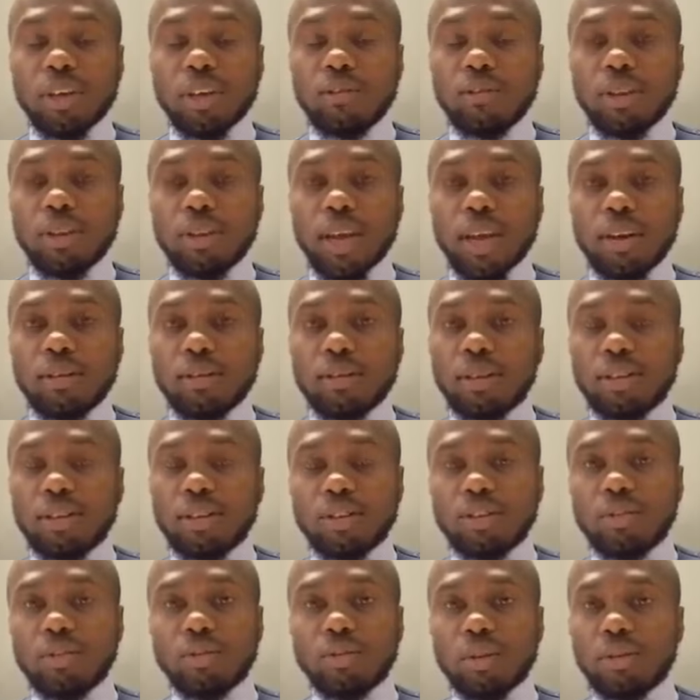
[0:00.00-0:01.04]
they feel like they're
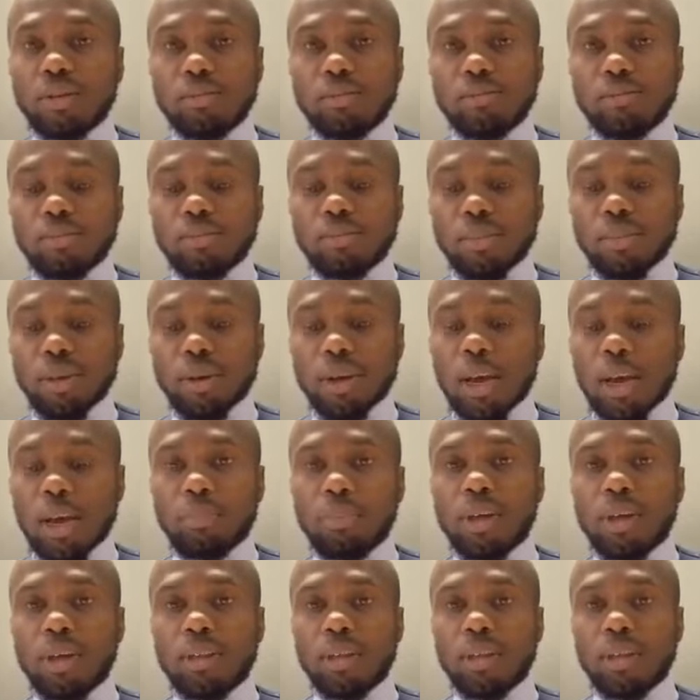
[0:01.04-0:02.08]
just not
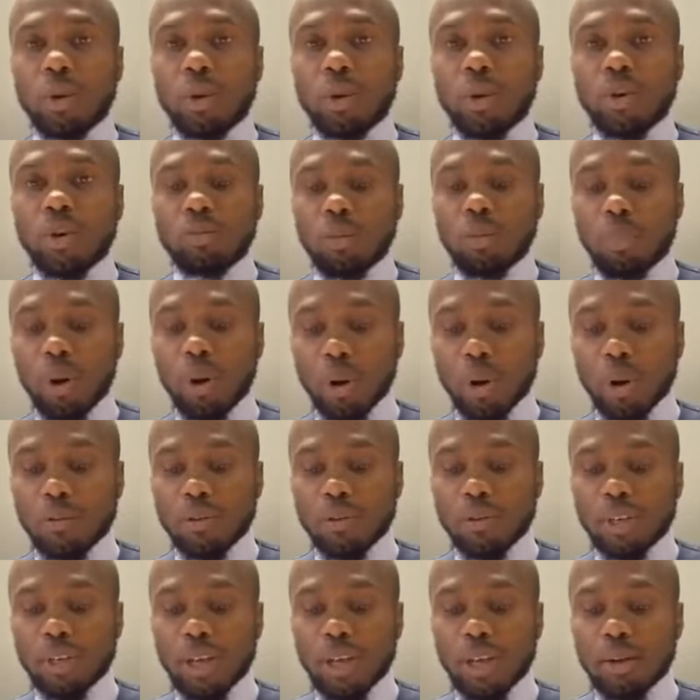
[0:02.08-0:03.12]
happy and they don't want to be part of
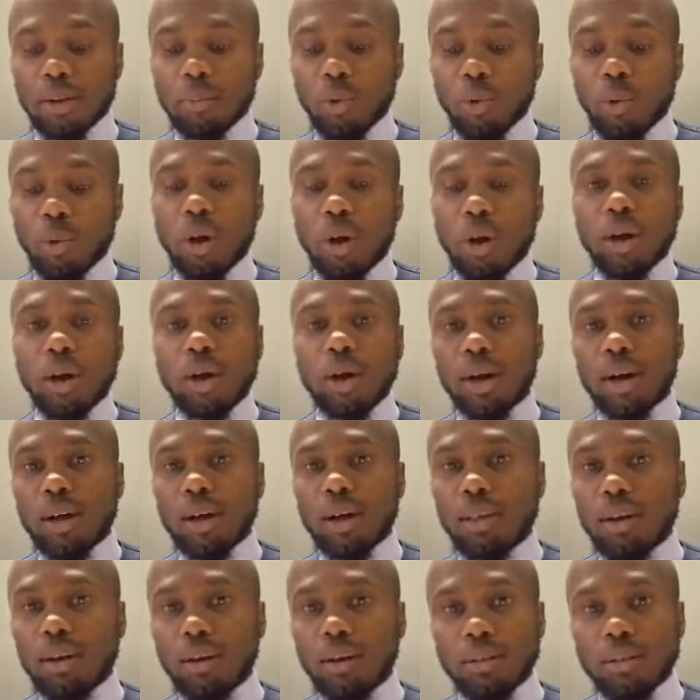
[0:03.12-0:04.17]
it anymore.
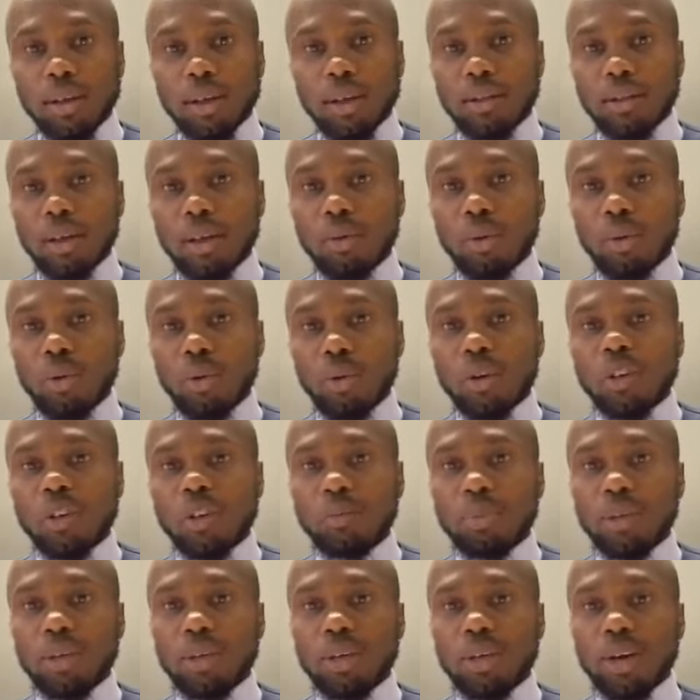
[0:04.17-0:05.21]
There will always
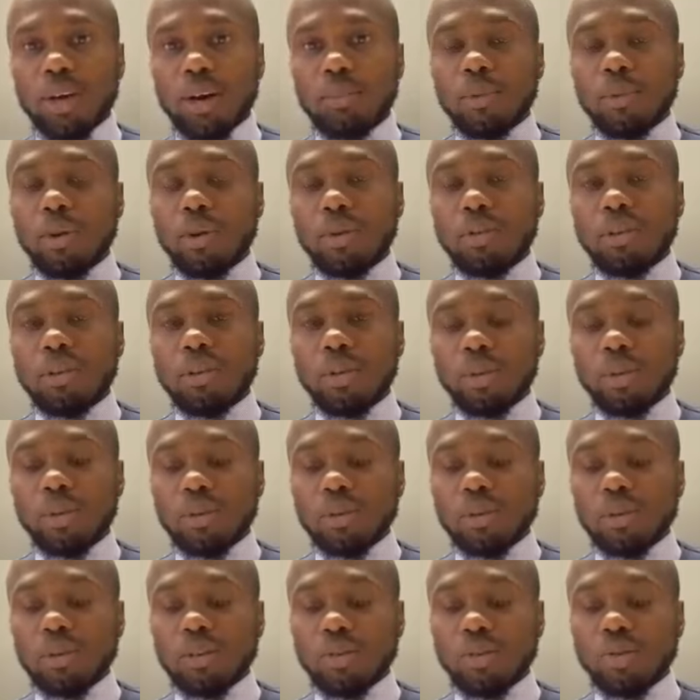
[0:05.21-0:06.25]
be
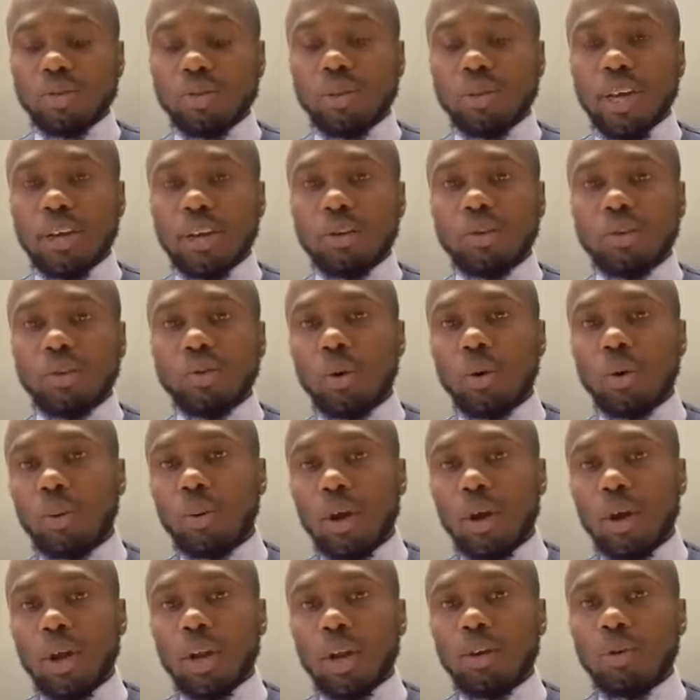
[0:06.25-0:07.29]
consequences to that.
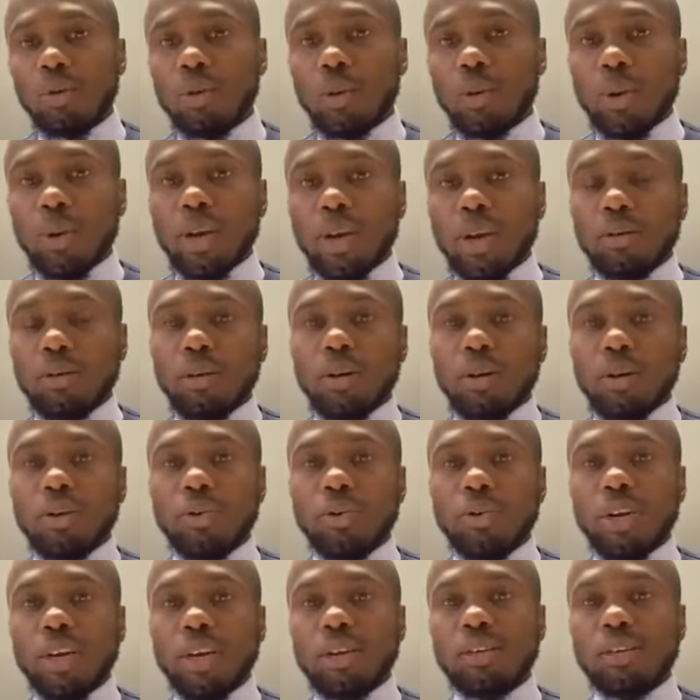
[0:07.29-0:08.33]
So do read the
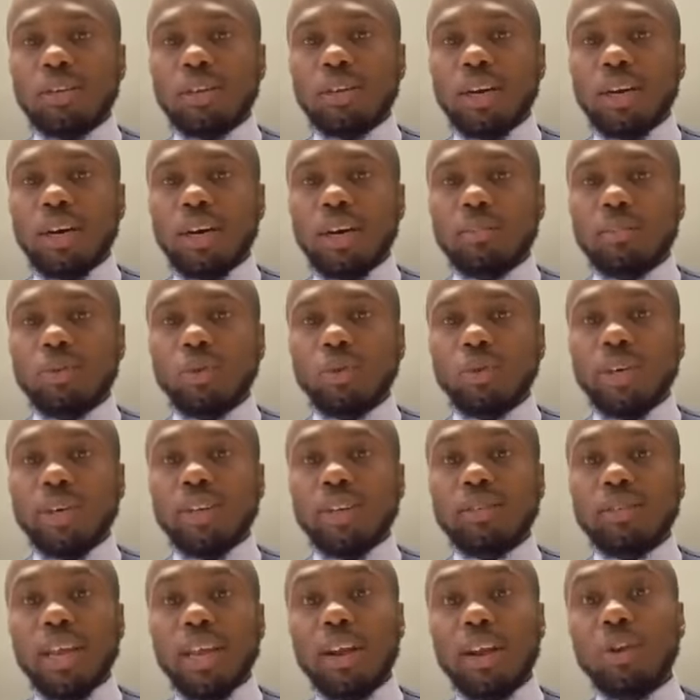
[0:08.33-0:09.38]
contracts, do
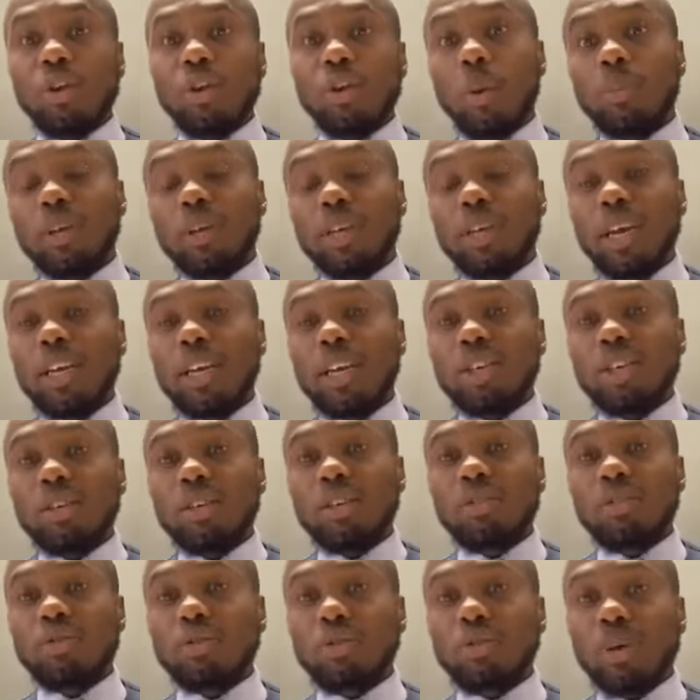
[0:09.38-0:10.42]
understand your
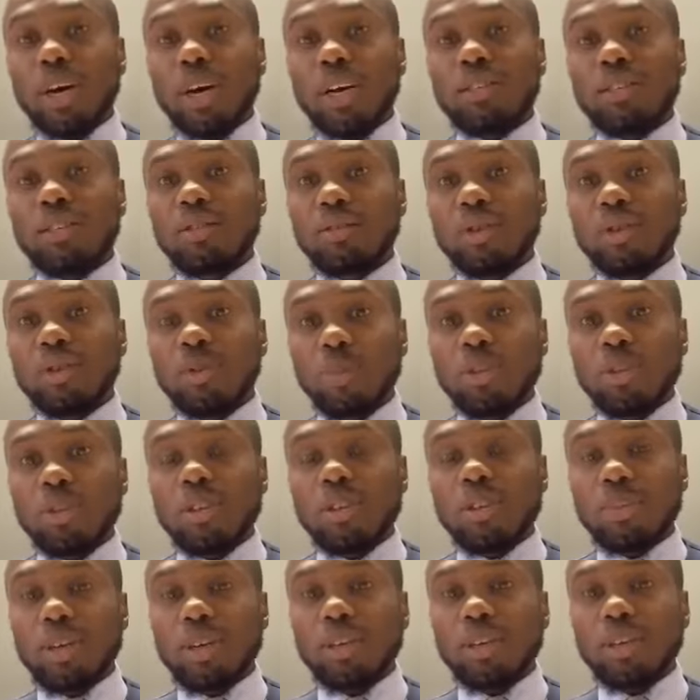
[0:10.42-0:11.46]
obligations, your rights and
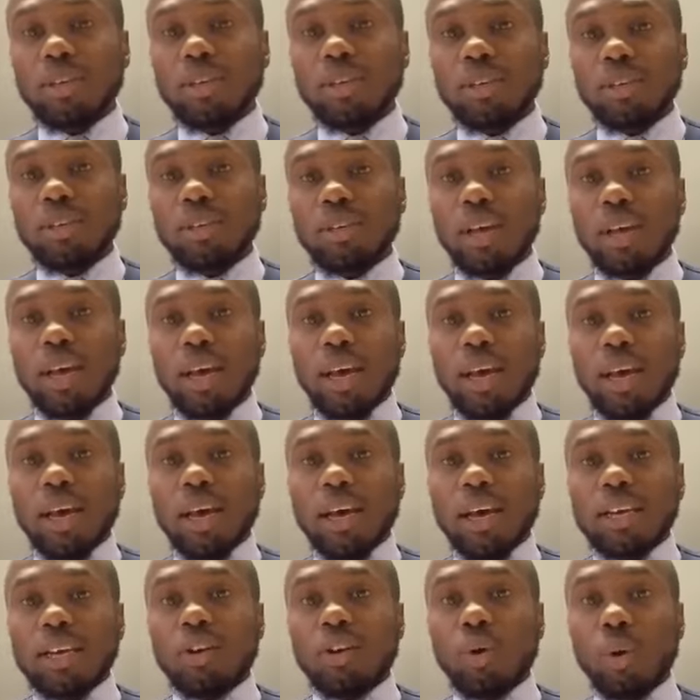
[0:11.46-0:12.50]
responsibilities,
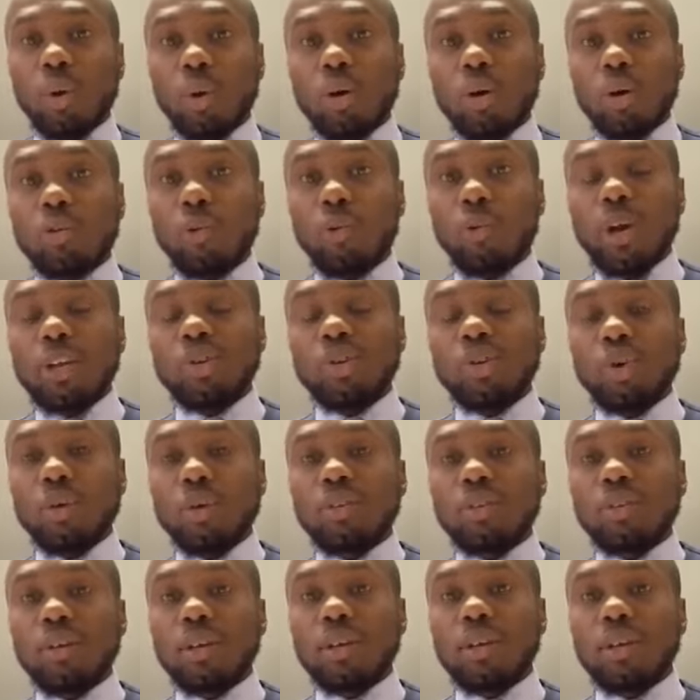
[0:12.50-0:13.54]
and look of way to
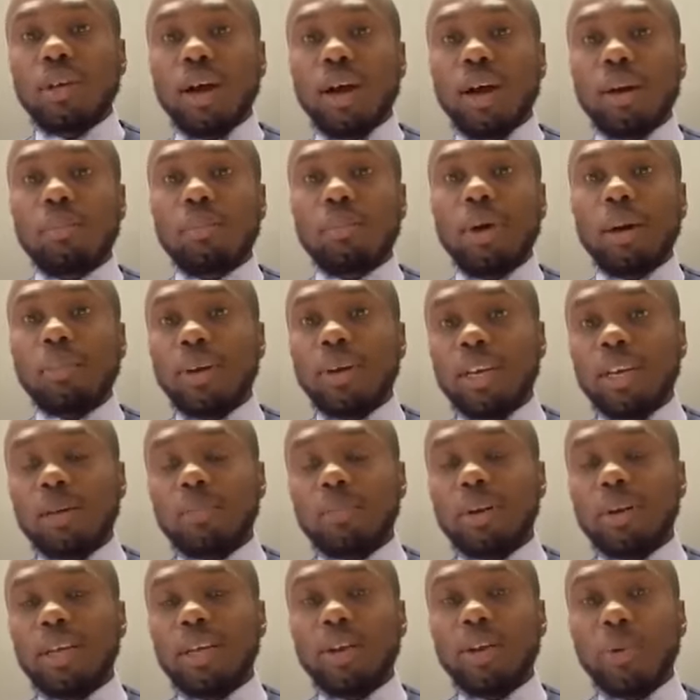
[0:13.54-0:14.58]
obviously
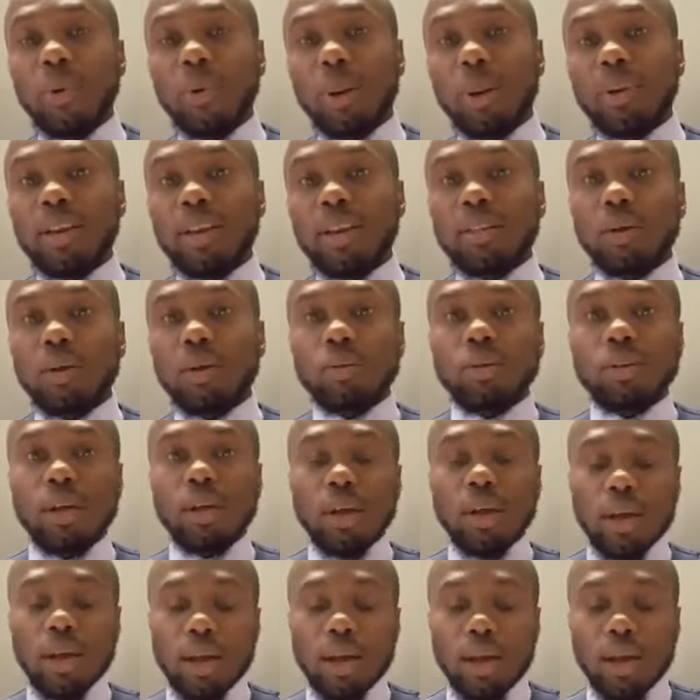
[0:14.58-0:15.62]
amicably remedy those.